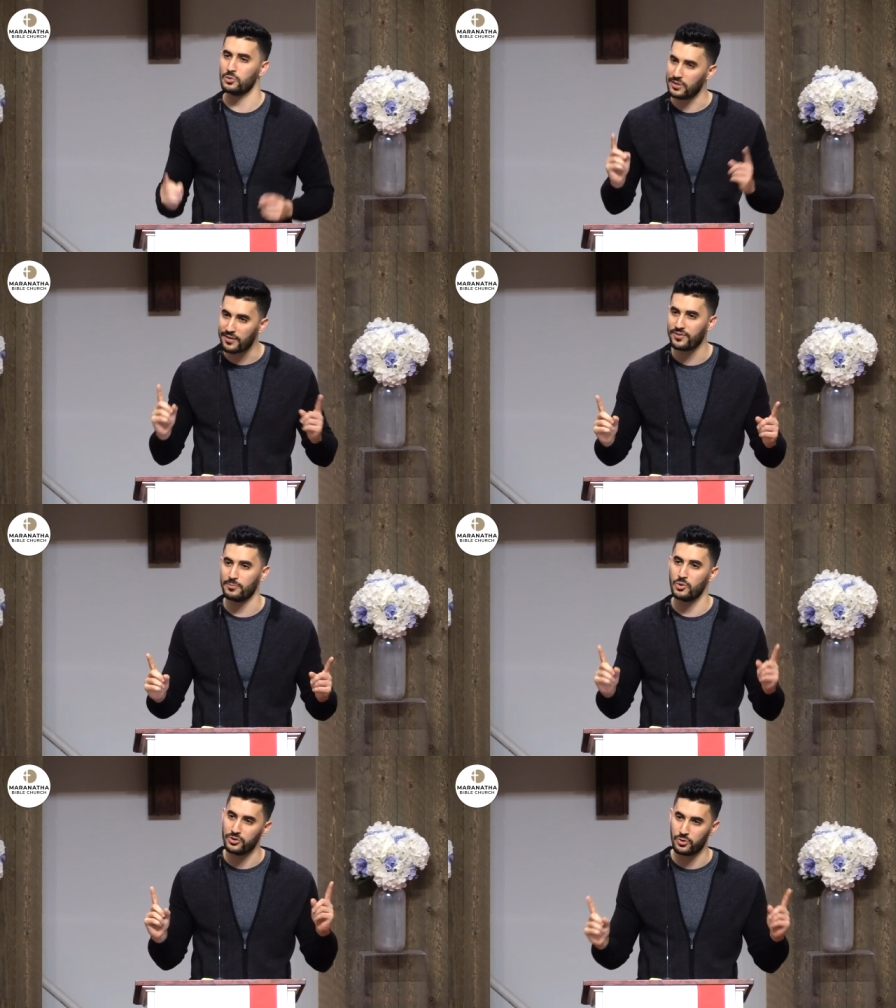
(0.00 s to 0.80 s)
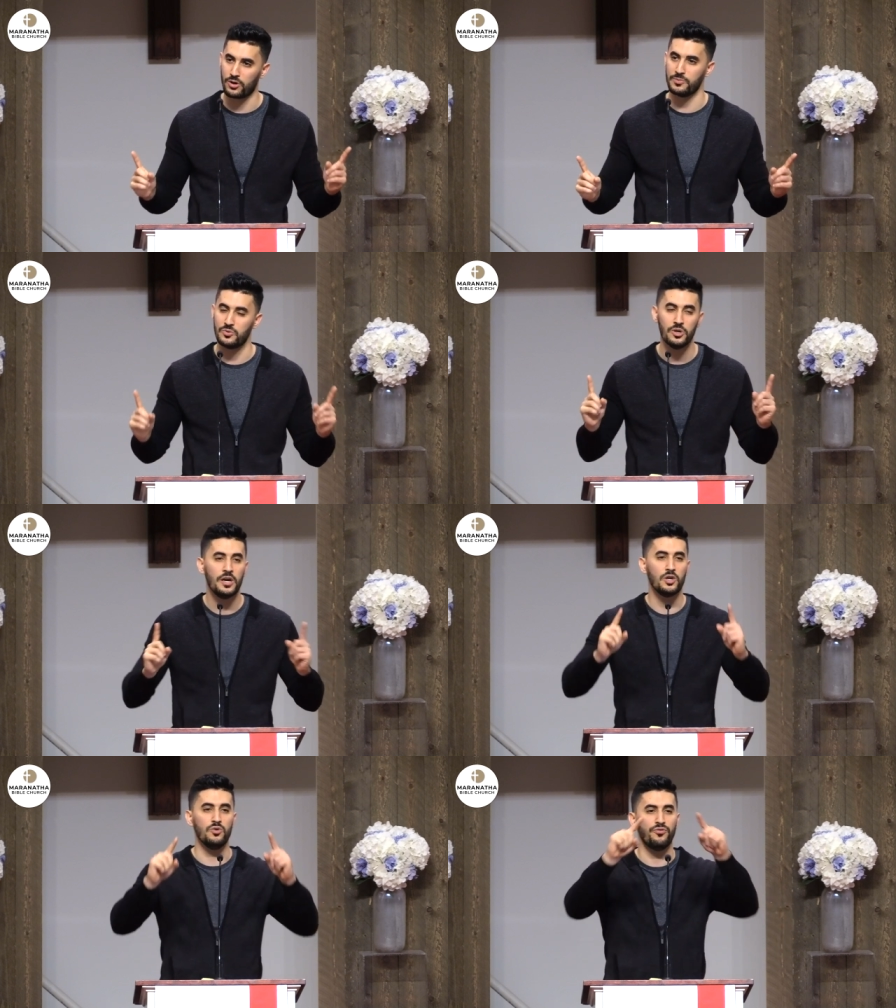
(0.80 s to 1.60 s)
You love Him. You adore Him. You,
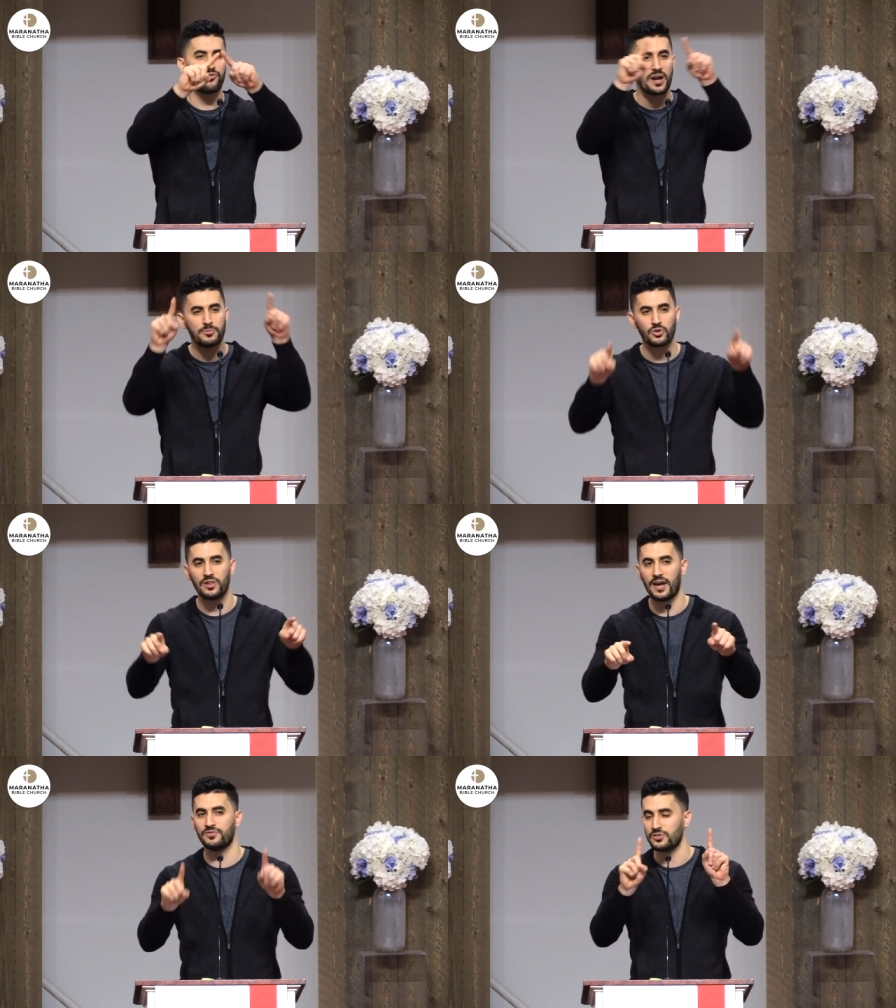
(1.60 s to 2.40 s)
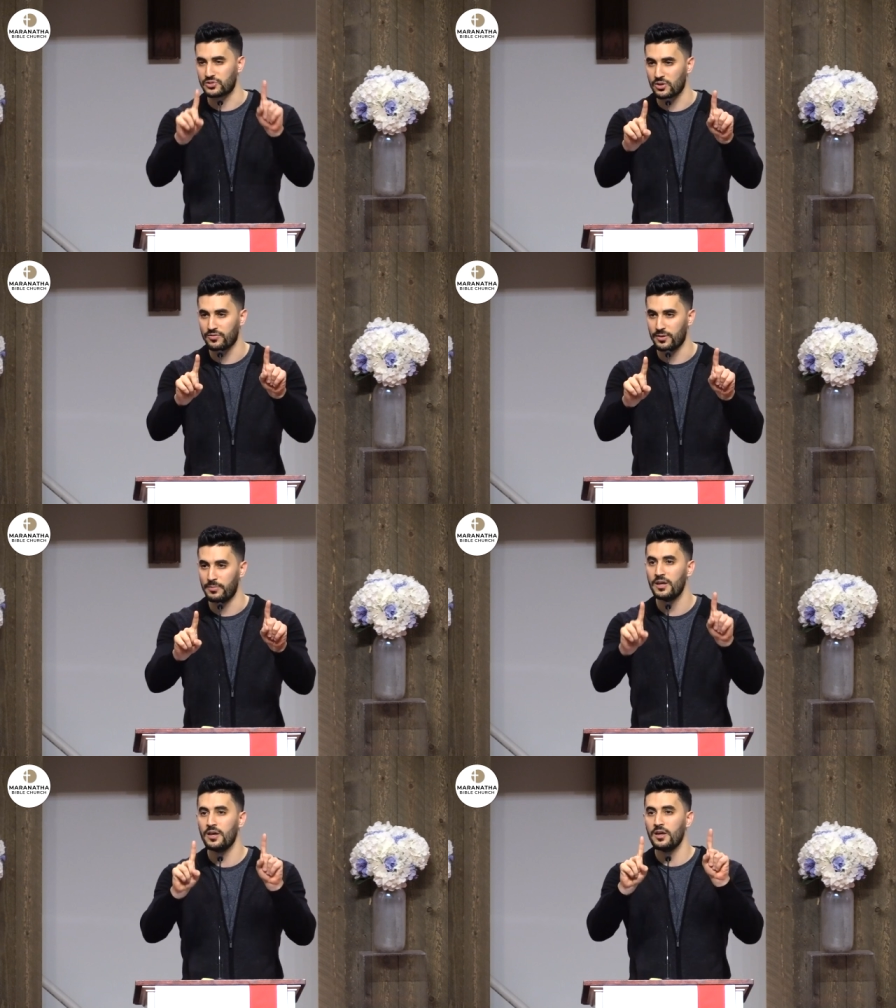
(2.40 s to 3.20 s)
you framed your life to serve Him.